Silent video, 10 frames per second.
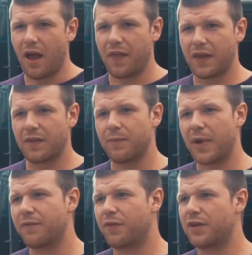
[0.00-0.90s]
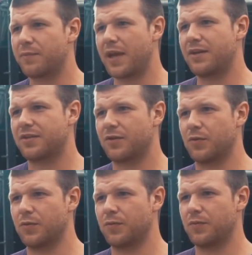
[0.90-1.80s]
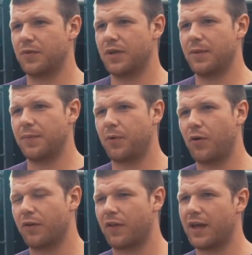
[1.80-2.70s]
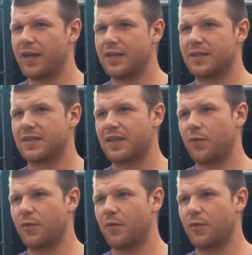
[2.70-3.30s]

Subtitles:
I think the main fundamental point of that is